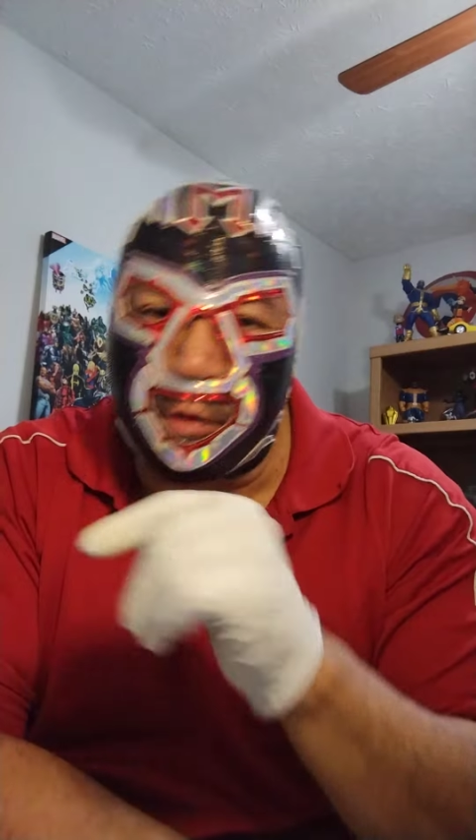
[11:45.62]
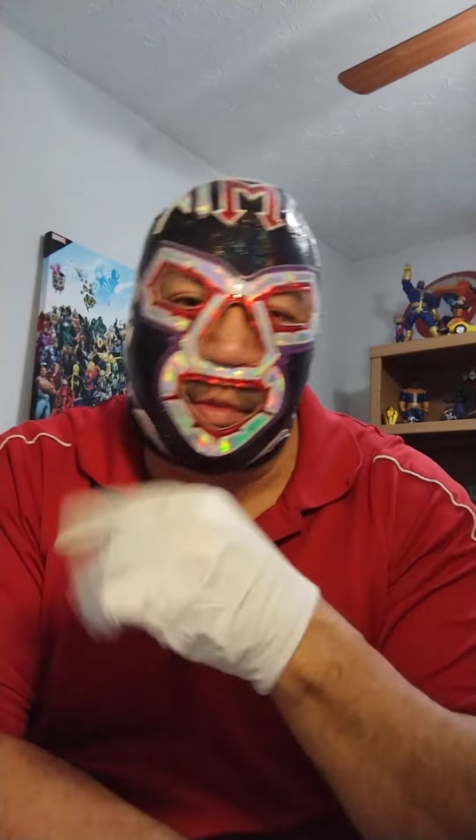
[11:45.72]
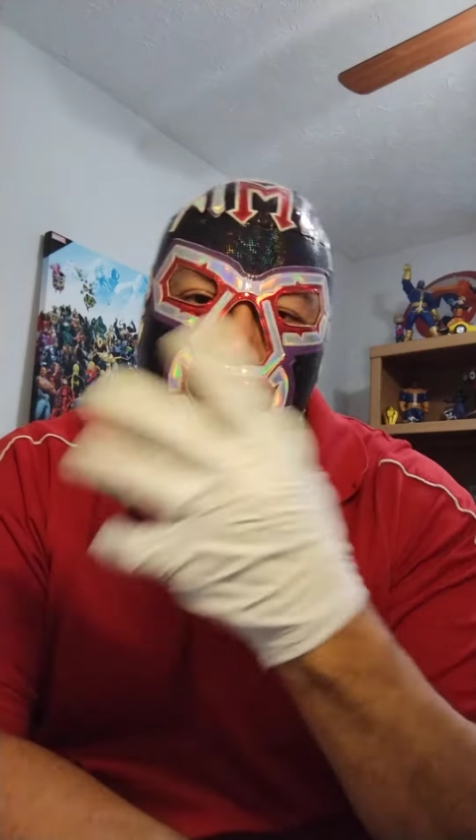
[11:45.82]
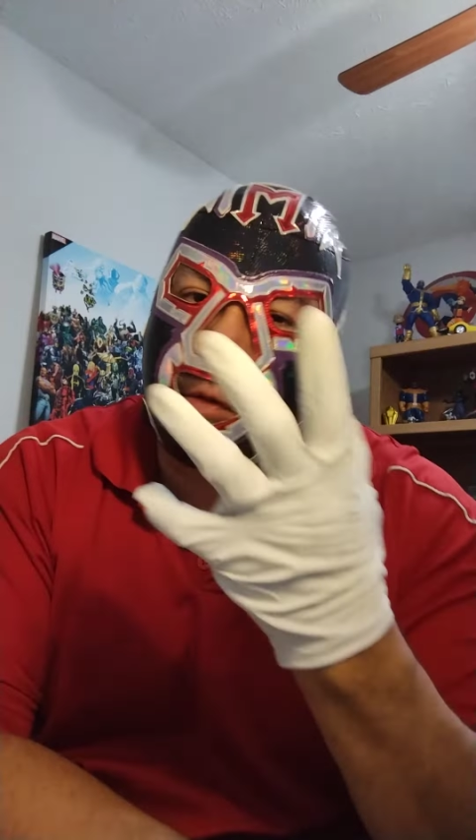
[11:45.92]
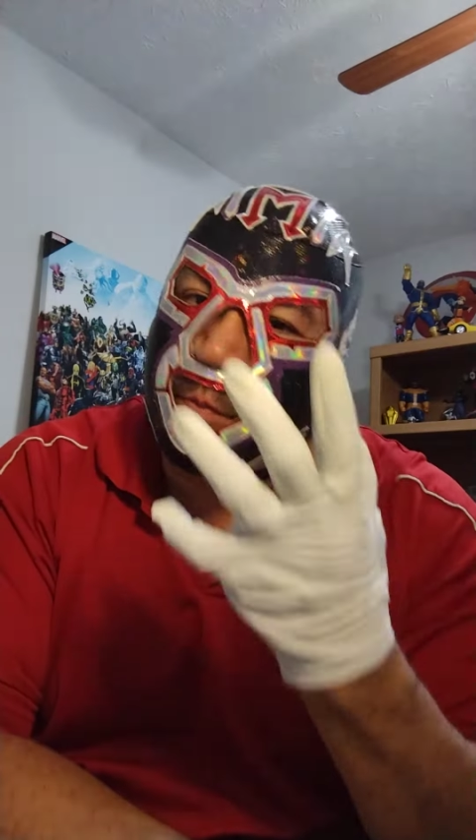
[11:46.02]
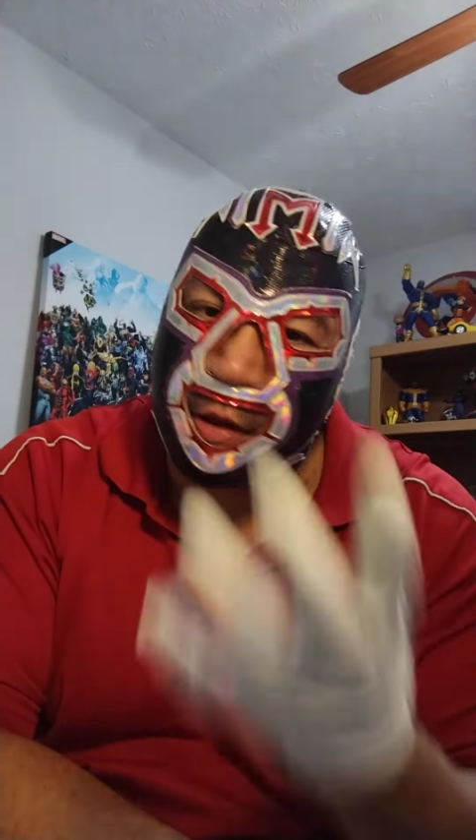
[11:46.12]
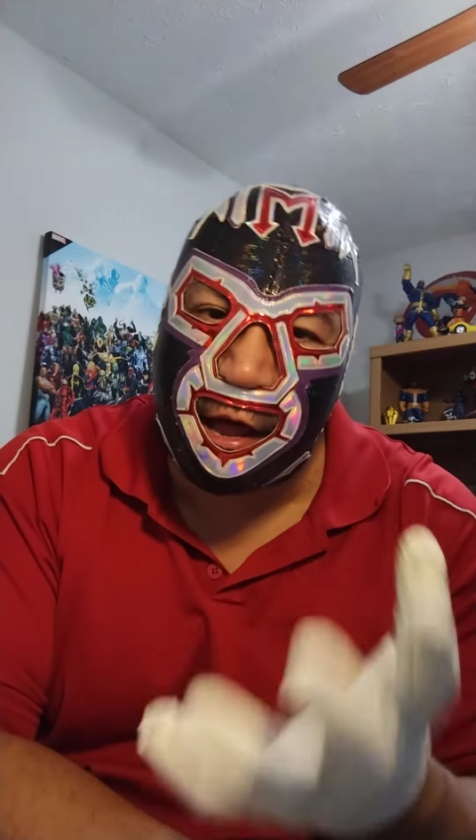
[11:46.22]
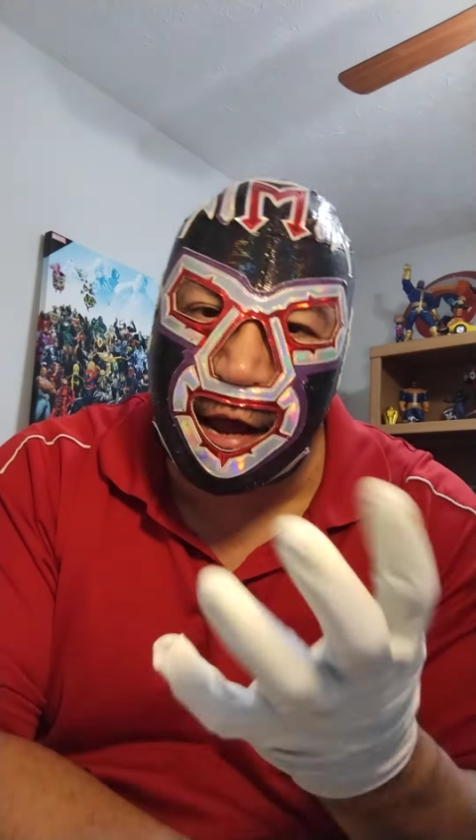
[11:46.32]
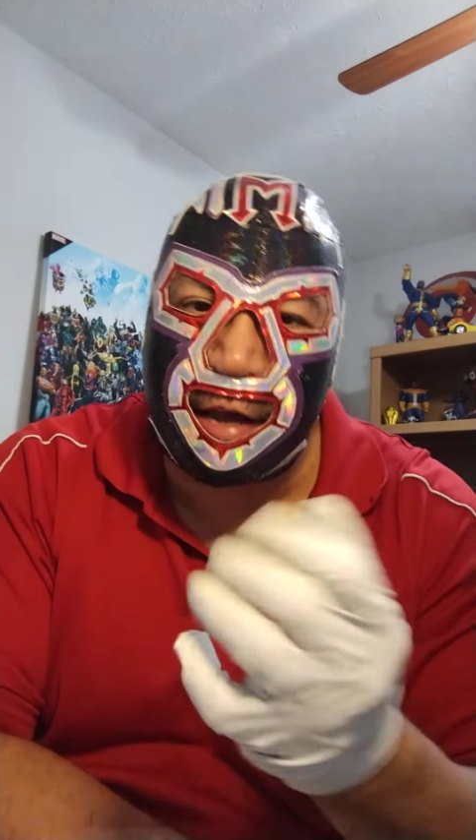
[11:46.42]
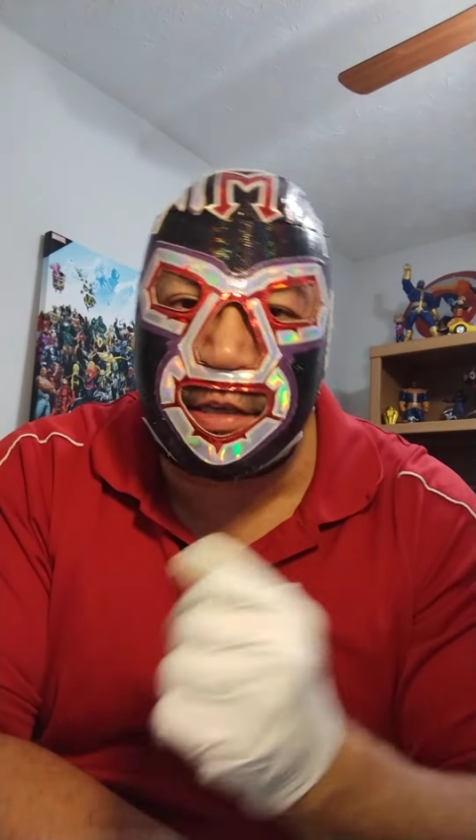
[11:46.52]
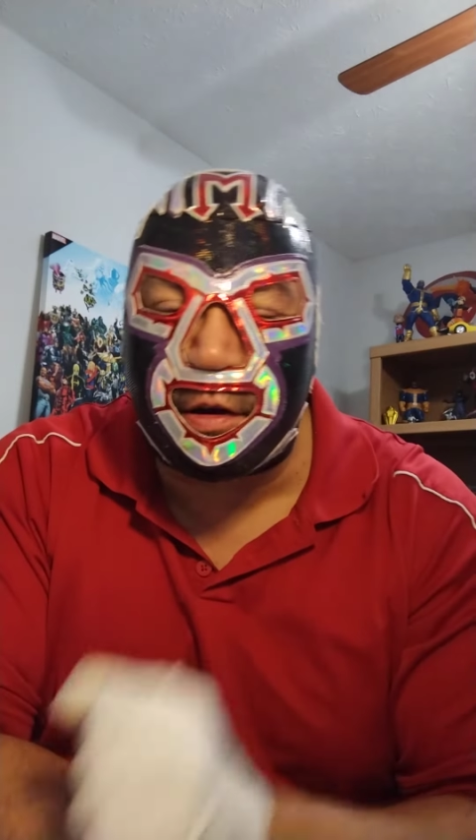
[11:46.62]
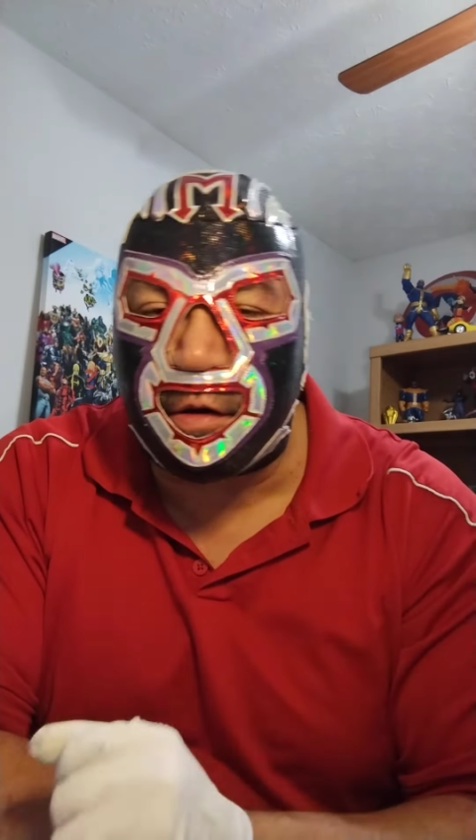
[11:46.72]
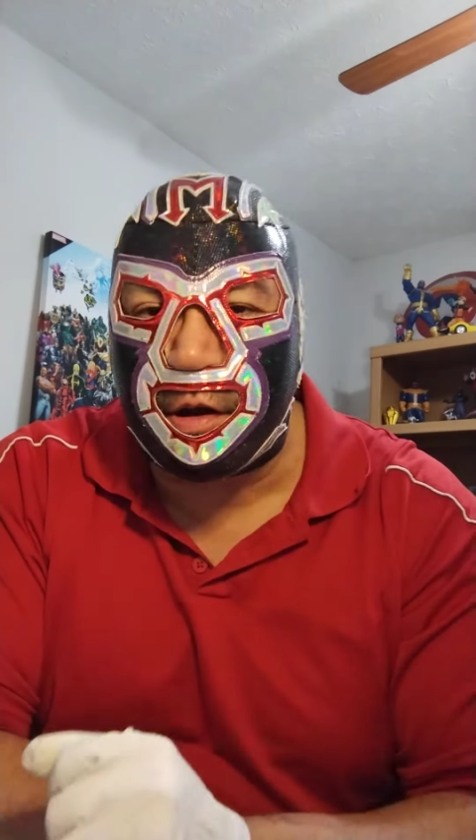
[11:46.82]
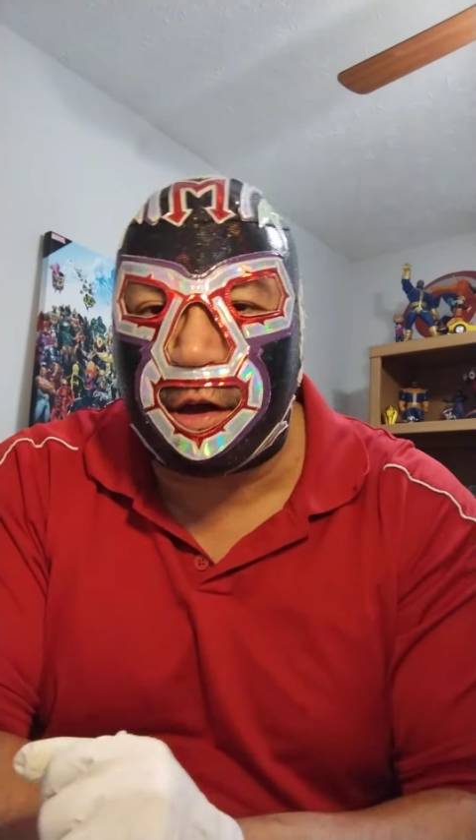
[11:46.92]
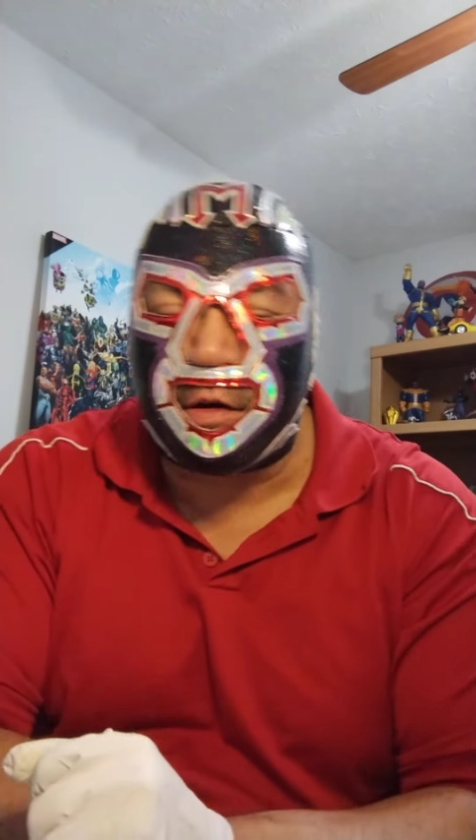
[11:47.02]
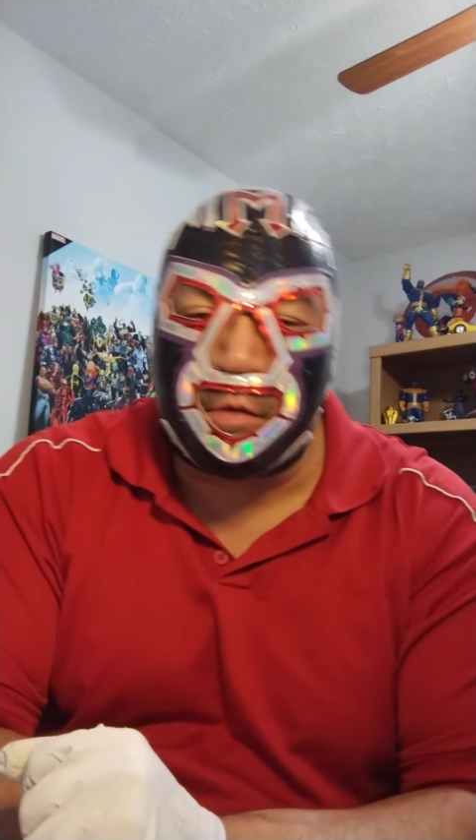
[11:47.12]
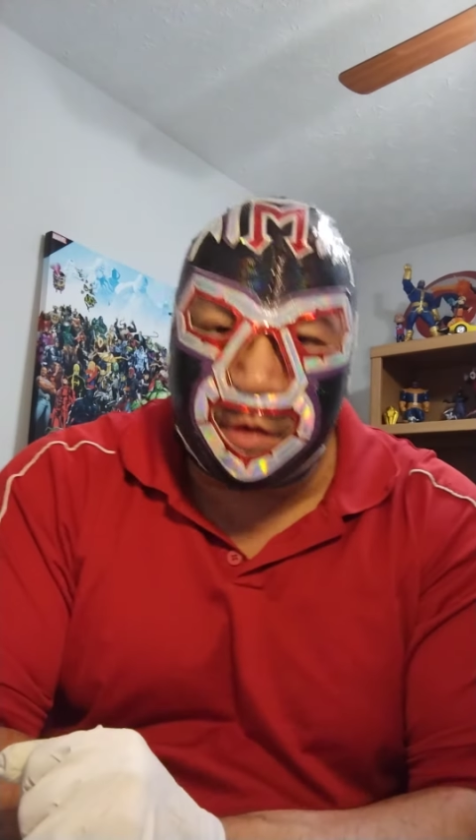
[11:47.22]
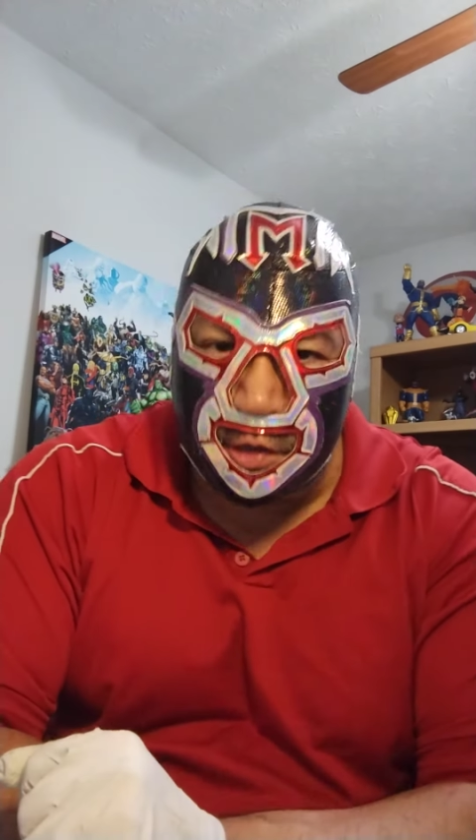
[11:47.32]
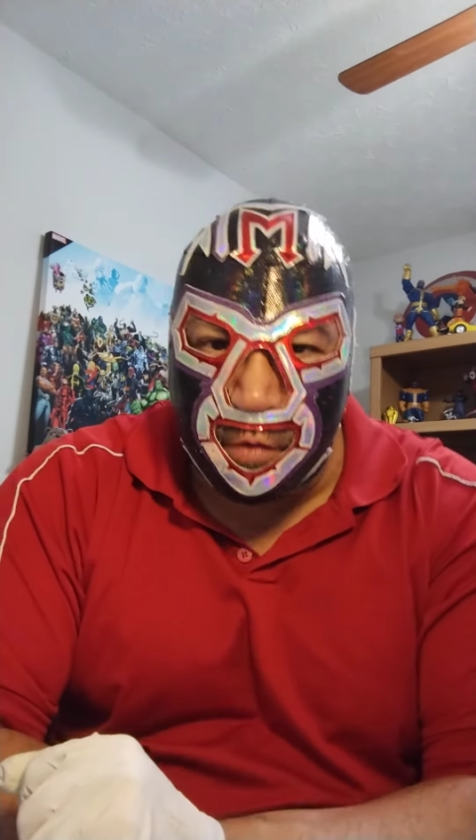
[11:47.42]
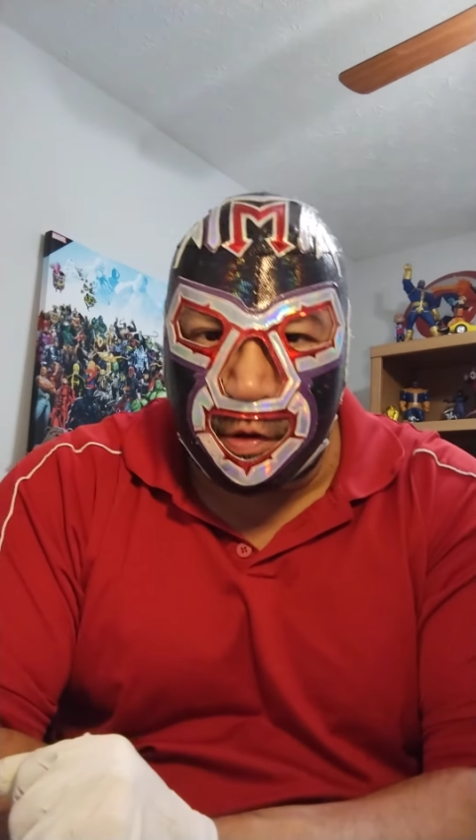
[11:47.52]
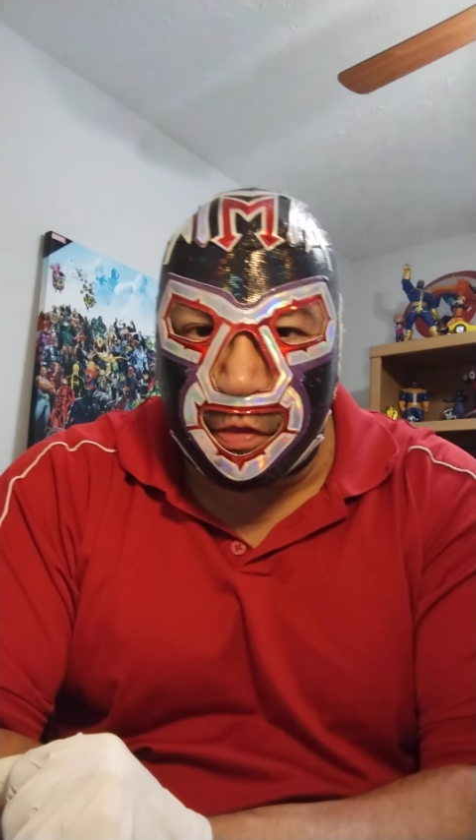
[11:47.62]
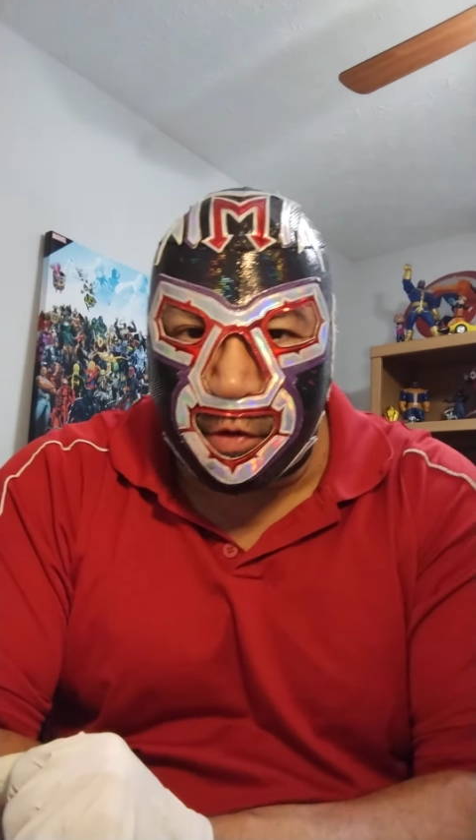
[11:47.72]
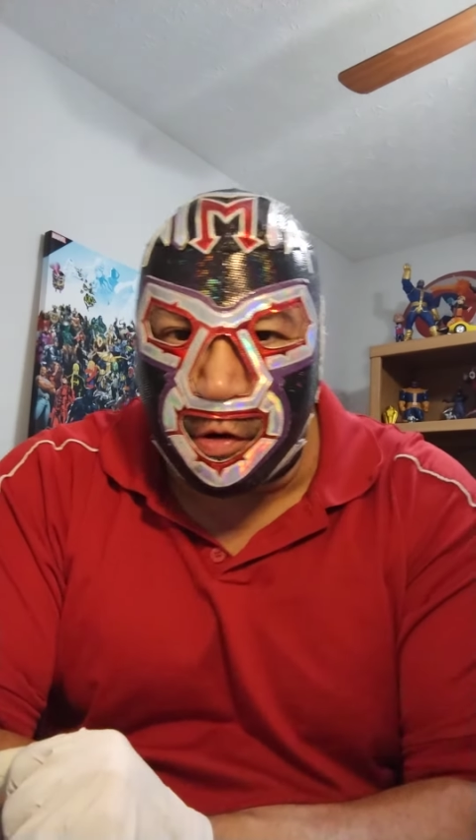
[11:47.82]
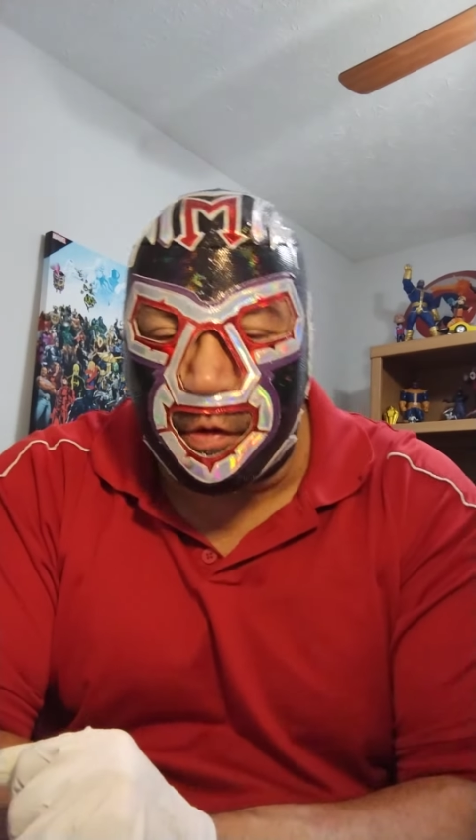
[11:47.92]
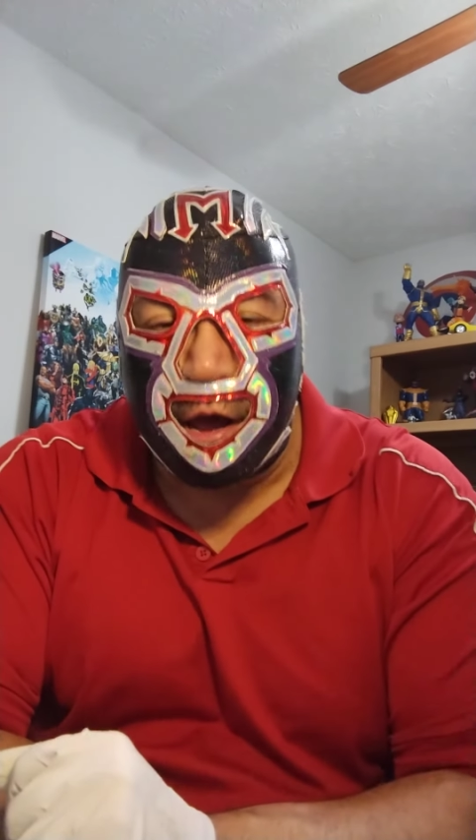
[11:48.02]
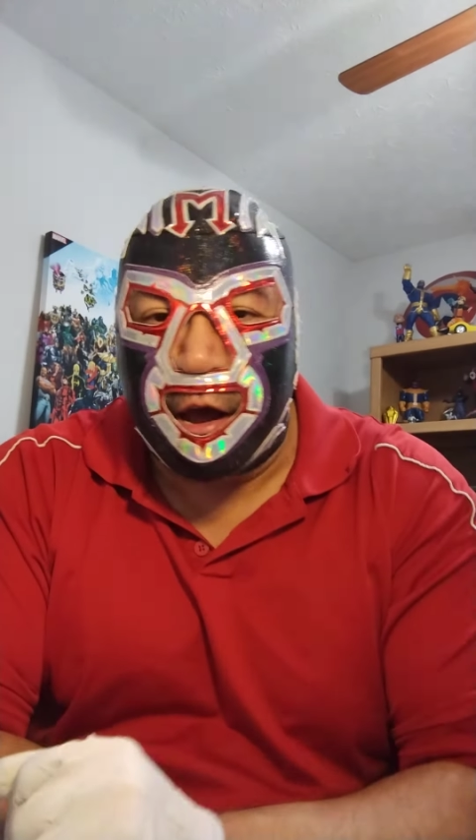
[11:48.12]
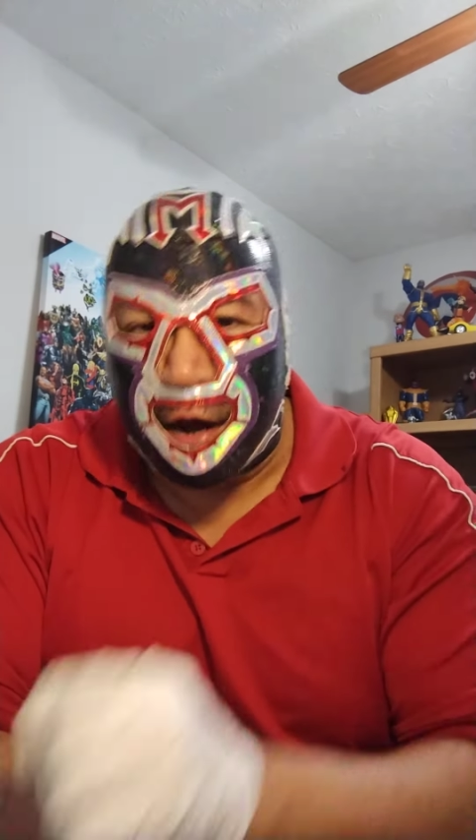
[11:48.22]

or my replies are not always going through.